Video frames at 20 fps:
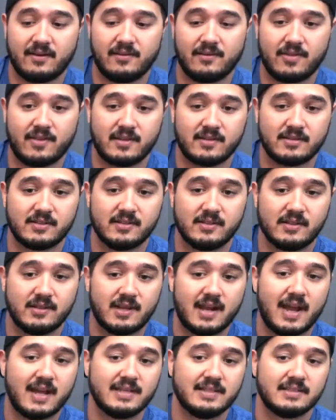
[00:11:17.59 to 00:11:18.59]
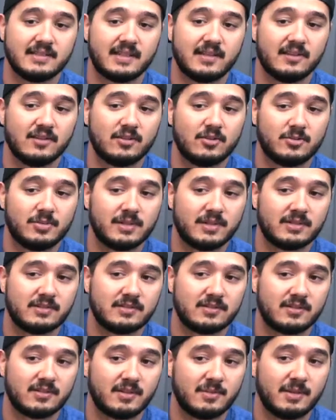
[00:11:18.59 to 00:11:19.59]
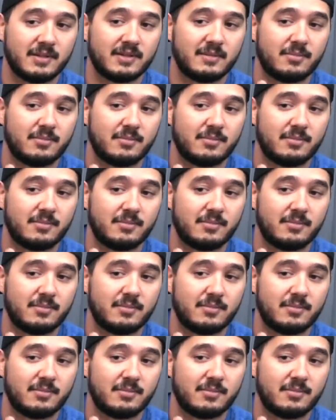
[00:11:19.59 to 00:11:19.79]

Everything's good. I just get a little bit concerned about